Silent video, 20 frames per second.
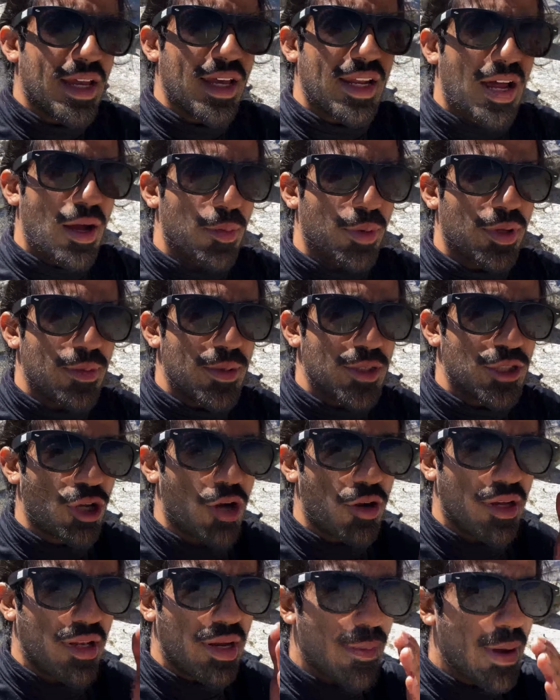I'm gonna be
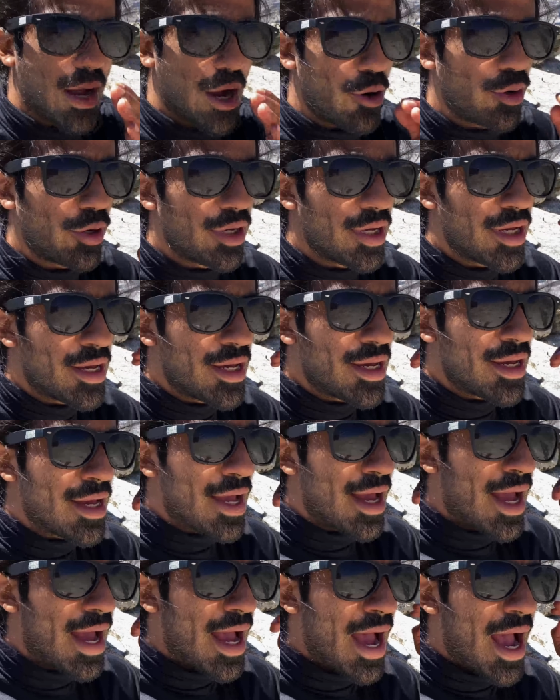talking about
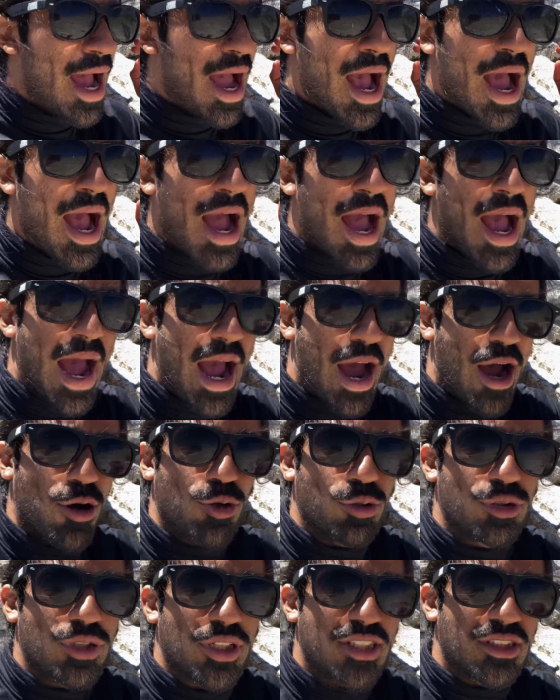how
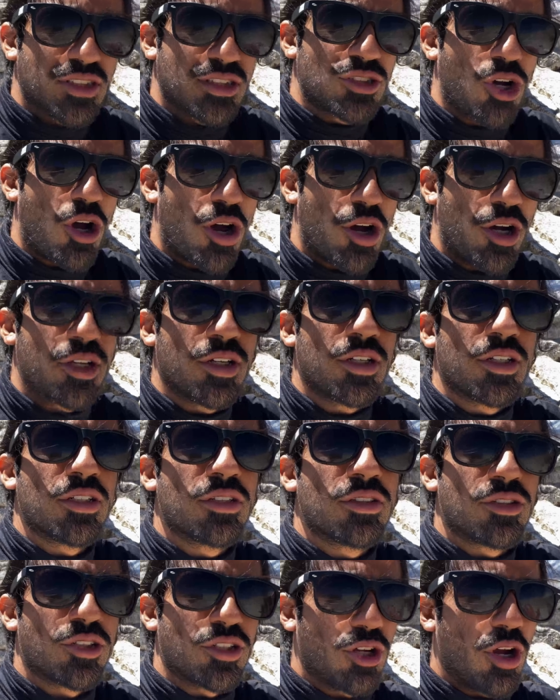to talk
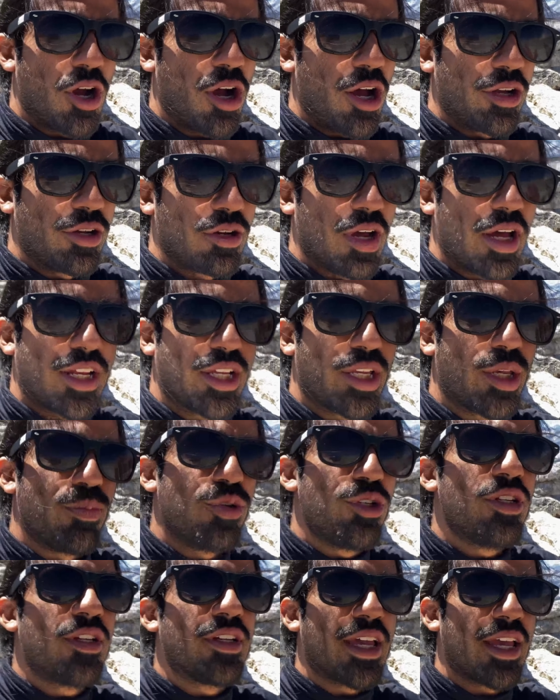to God, how to
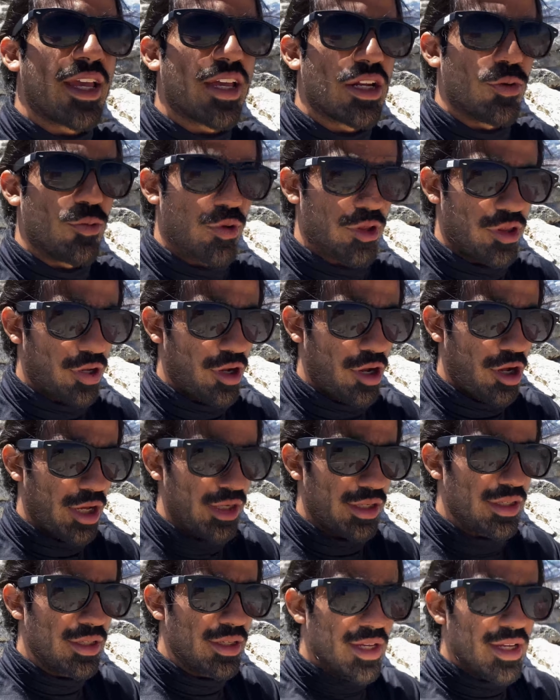communicate with God.
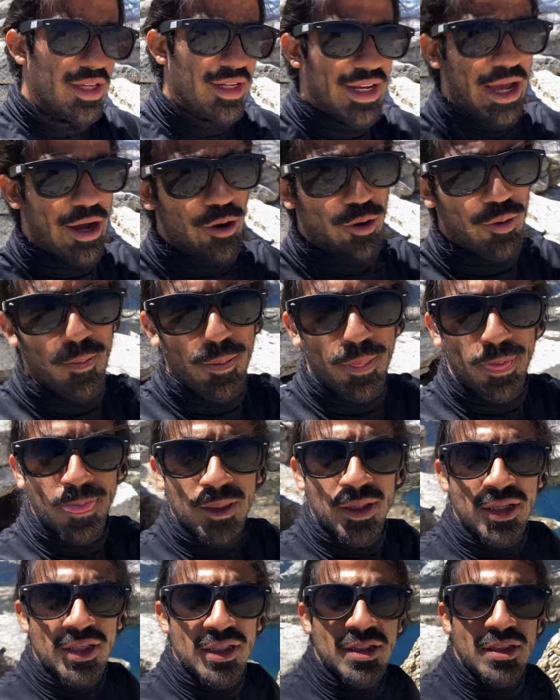Now,
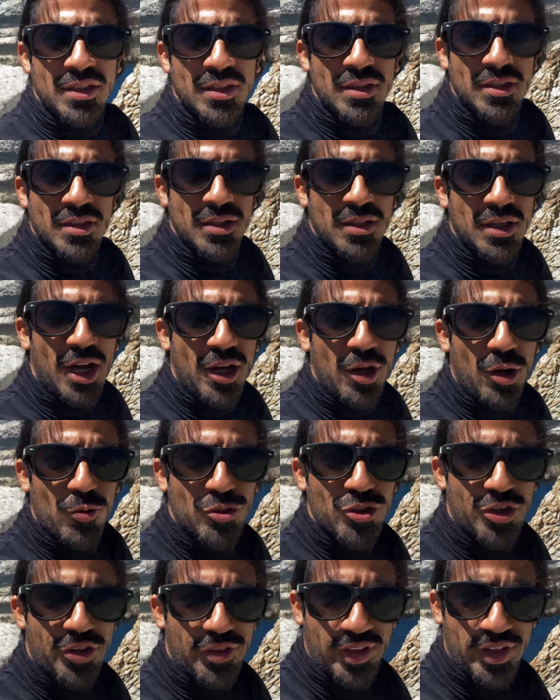I know what
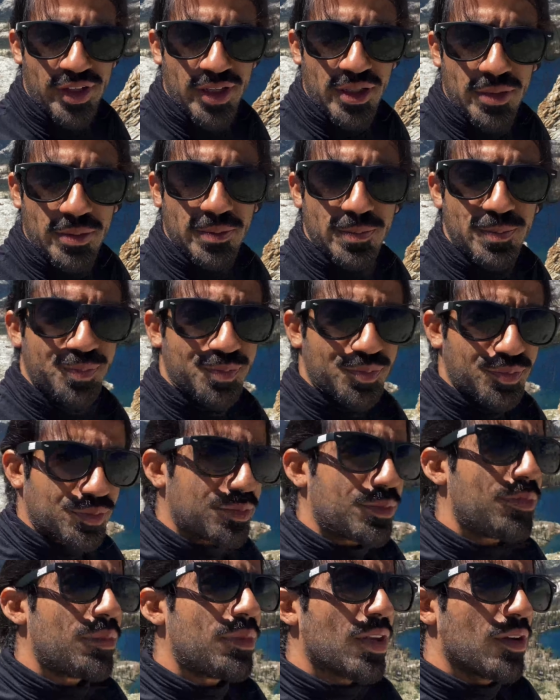you're thinking.
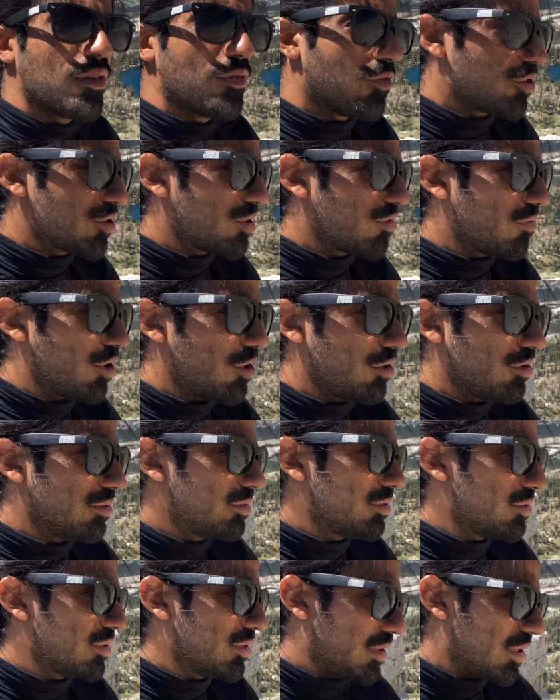First of all,
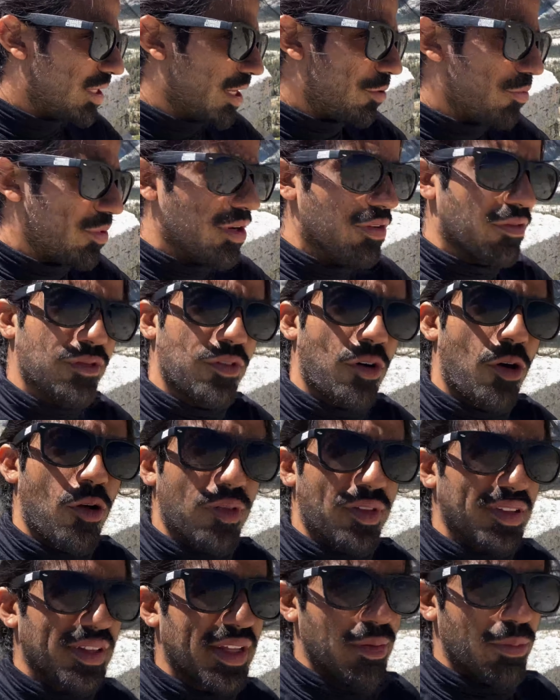get rid of all the
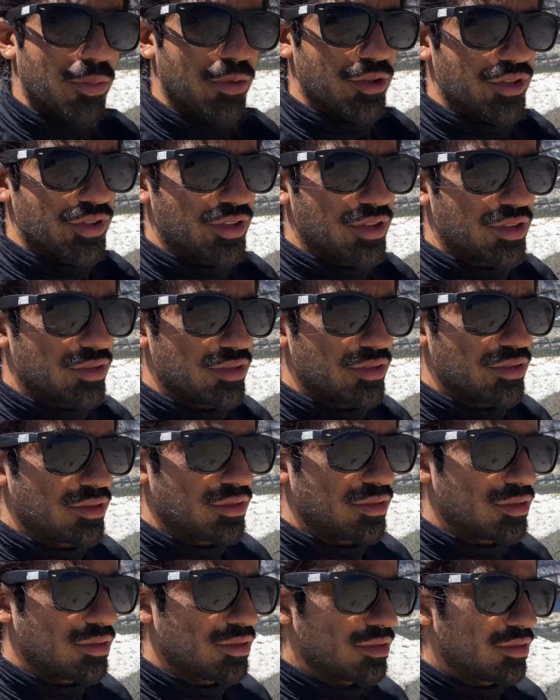labels,
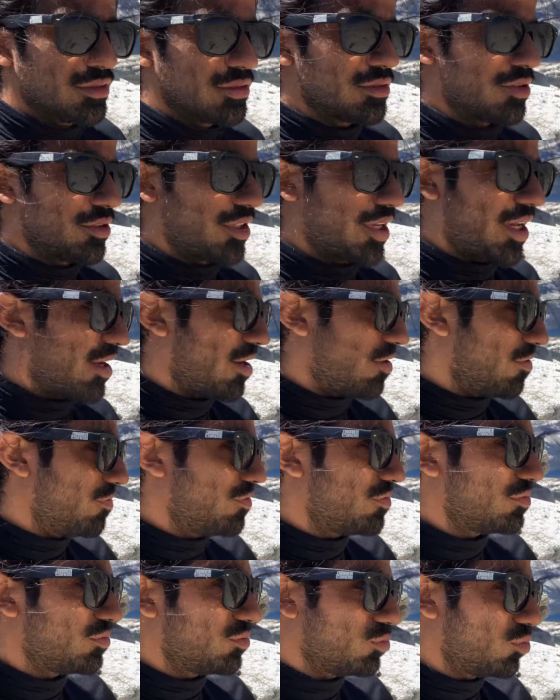okay, of
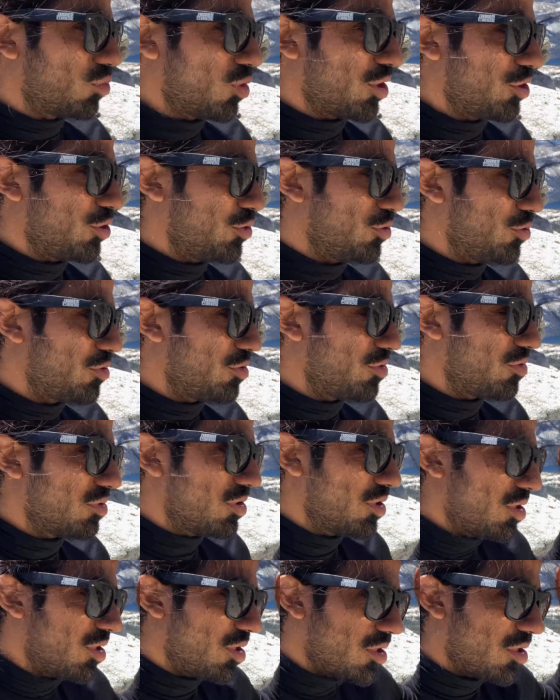what you
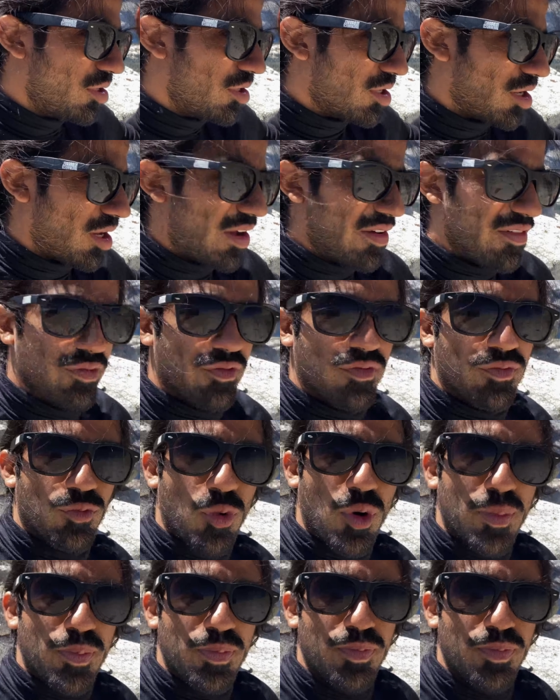have, what